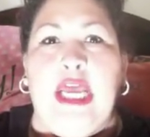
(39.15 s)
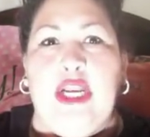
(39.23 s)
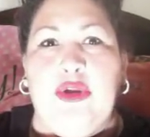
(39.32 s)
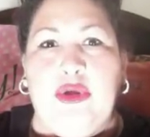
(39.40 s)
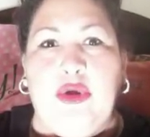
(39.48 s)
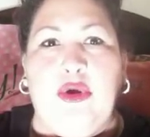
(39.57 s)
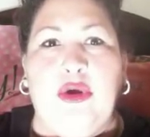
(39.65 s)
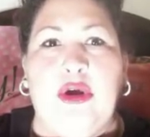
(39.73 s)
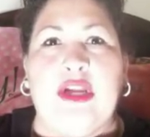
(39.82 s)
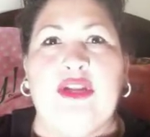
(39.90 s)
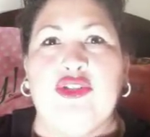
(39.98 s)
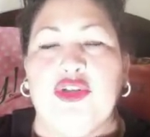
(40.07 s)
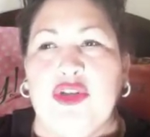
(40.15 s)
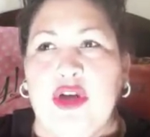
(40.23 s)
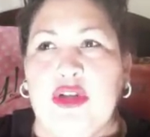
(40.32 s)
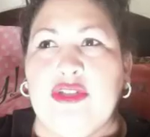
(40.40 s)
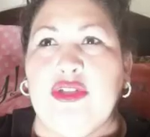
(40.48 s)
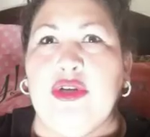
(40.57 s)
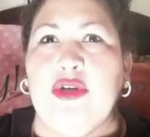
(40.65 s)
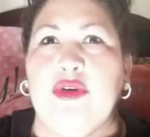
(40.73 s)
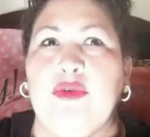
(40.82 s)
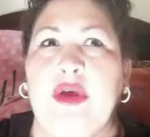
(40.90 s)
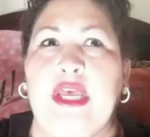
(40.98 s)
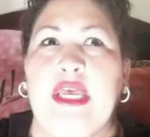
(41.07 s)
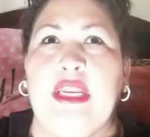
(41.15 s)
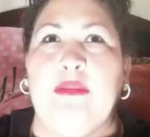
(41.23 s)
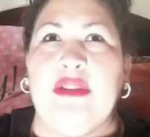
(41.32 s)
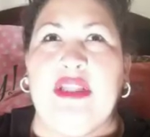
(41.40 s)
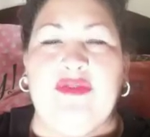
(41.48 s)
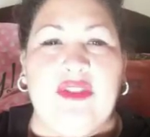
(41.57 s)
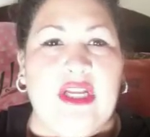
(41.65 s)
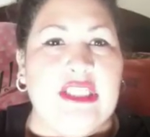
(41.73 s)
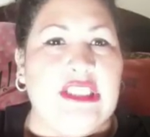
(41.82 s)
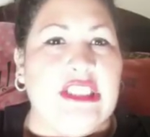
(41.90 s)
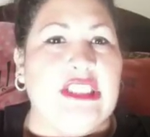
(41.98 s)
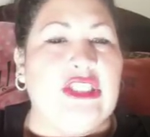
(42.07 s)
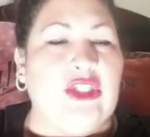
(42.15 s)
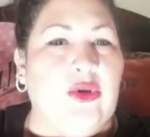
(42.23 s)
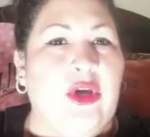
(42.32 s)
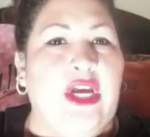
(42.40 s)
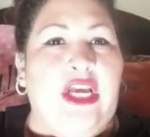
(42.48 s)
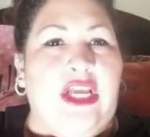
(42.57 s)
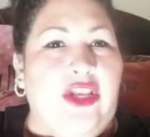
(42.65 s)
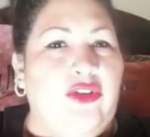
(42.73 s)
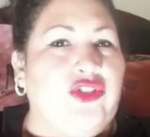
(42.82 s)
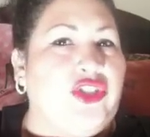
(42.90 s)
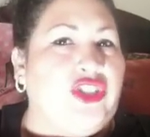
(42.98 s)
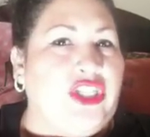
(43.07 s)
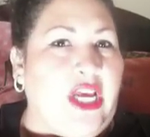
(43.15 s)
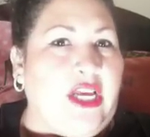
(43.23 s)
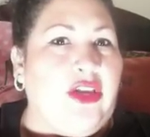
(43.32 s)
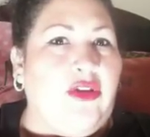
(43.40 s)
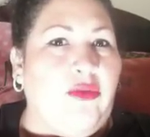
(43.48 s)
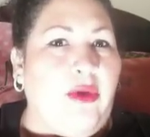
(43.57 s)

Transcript: New York and Toronto and I believe London, so you should check your